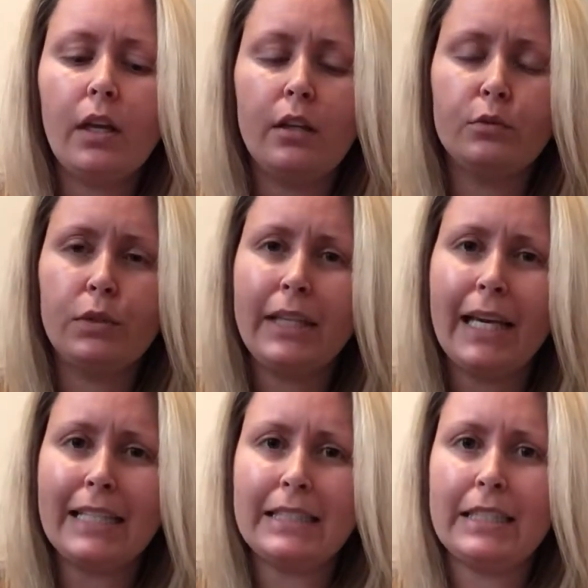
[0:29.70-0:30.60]
I was really
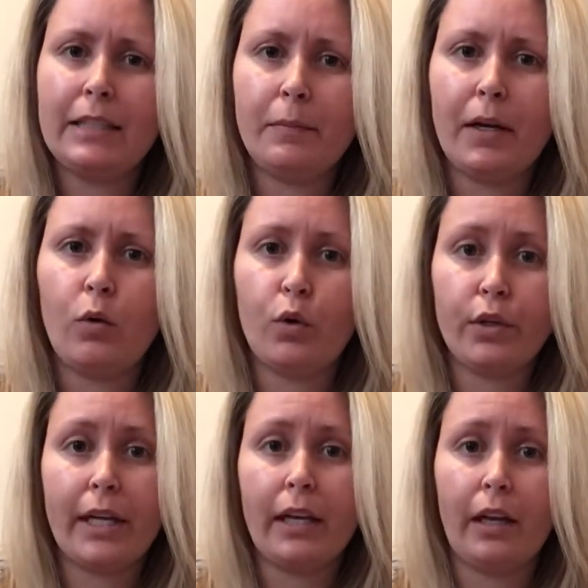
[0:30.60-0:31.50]
hesitant about
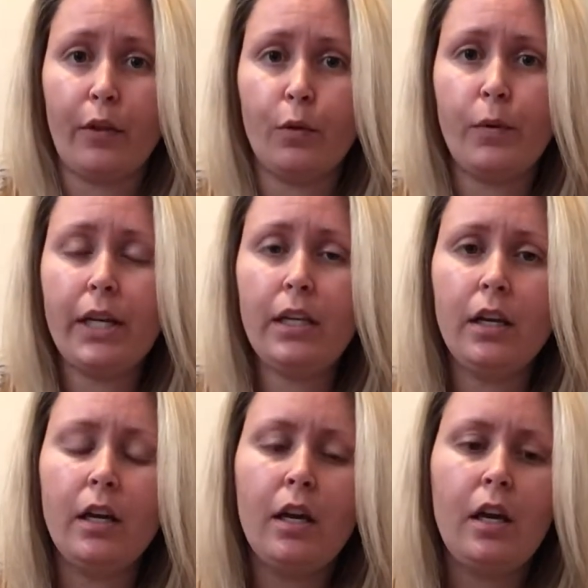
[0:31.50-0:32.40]
ordering another one,
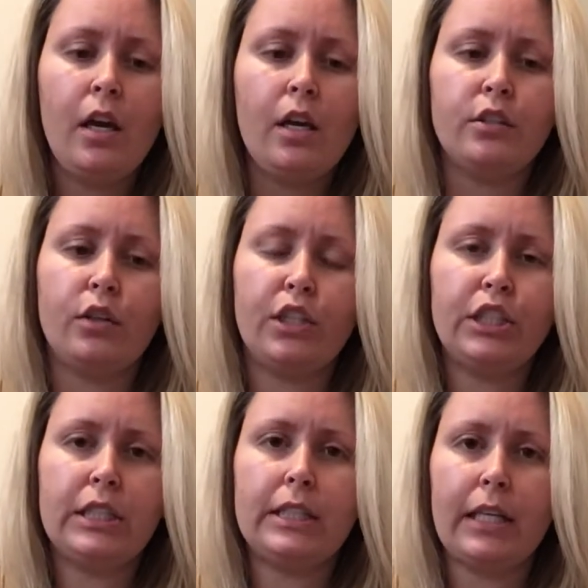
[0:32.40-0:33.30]
so I
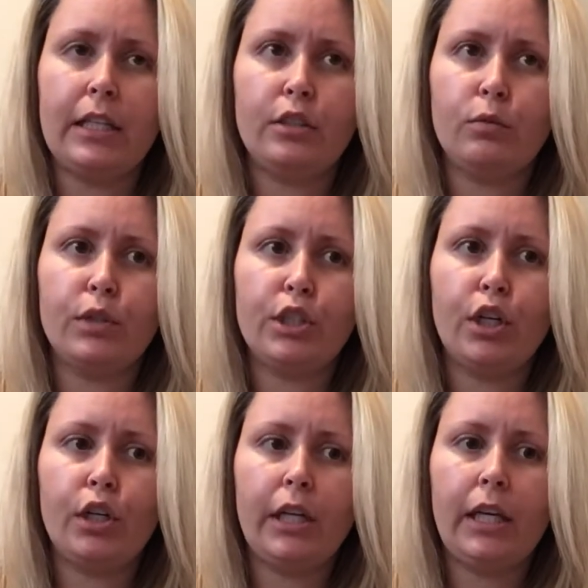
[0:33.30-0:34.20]
just decided to
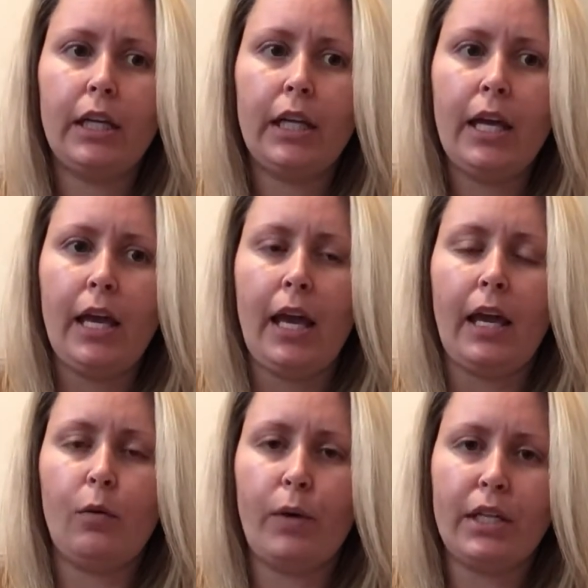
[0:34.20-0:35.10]
return it
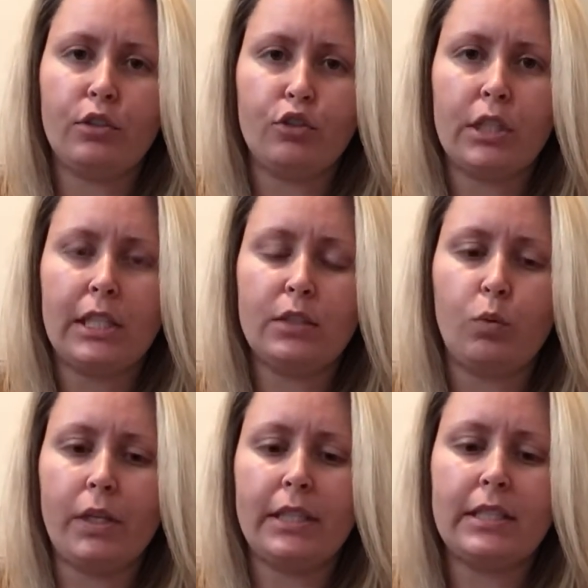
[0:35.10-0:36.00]
and wait until she gets
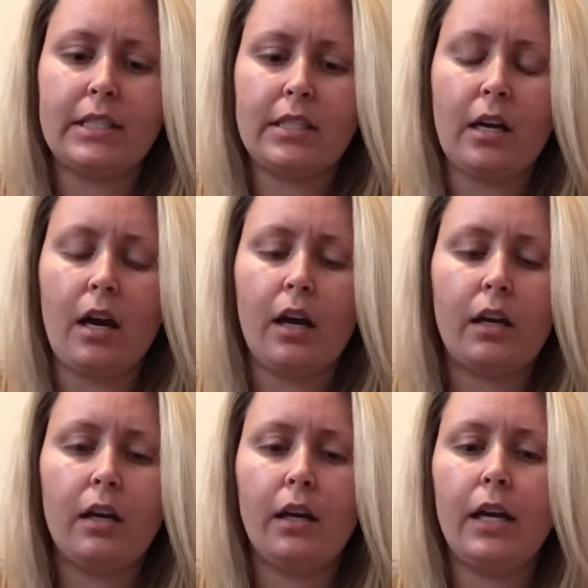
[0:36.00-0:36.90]
one in
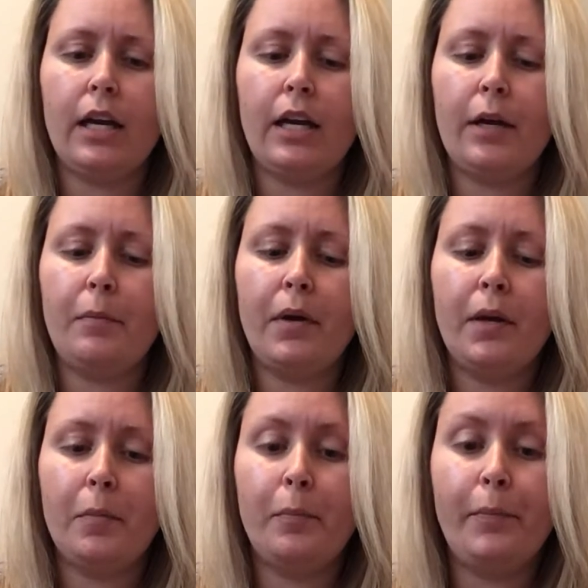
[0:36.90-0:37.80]
stock. Um,
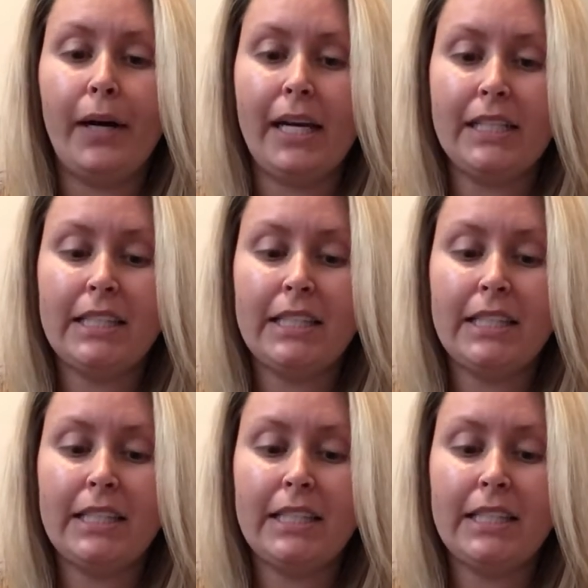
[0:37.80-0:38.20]
but